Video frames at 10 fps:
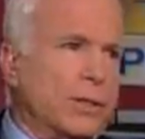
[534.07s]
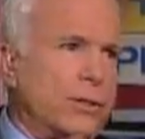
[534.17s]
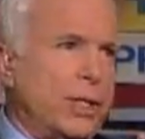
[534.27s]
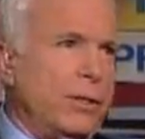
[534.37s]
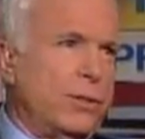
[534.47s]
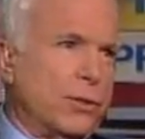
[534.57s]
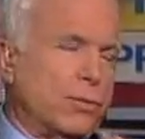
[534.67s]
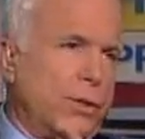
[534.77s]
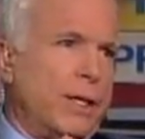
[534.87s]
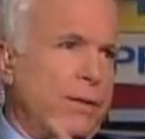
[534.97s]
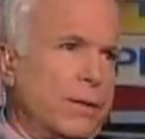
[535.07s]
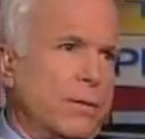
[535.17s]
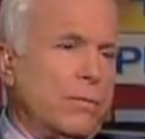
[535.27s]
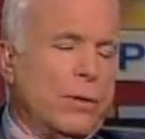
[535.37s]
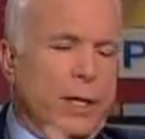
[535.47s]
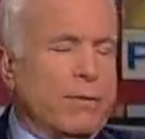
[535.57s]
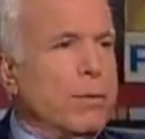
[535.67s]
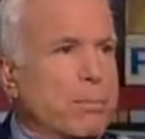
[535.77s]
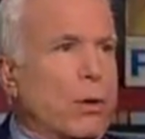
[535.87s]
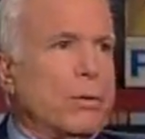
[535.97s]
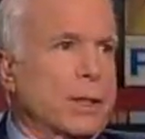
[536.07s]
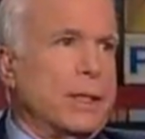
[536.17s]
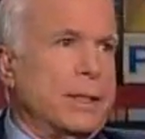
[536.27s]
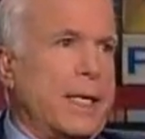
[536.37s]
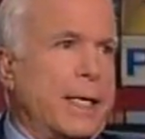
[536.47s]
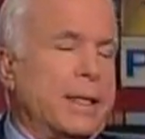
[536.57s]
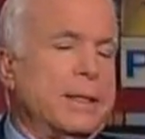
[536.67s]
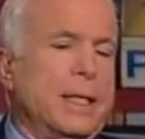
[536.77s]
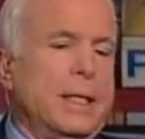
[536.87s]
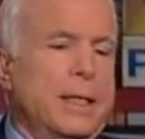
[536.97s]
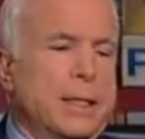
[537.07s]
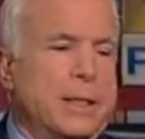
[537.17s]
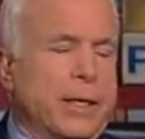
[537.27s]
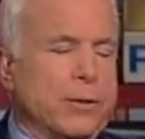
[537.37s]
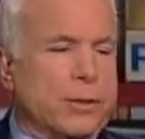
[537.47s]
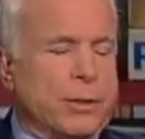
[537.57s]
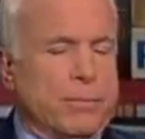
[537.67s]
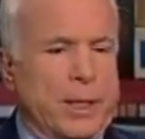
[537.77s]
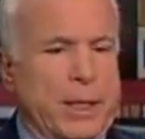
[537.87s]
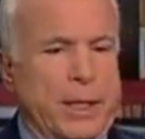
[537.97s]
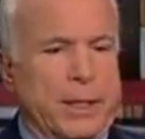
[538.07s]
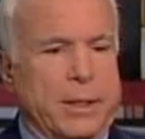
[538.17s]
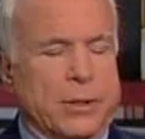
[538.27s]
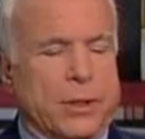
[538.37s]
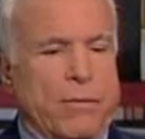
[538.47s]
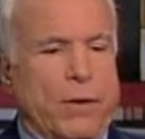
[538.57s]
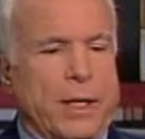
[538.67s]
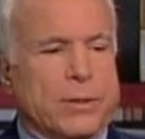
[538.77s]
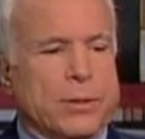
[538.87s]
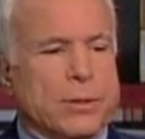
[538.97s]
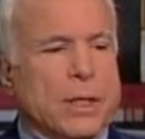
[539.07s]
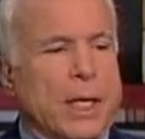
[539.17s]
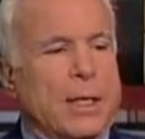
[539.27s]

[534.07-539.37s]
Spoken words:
It changes whatever the polling data tells him and his advisors.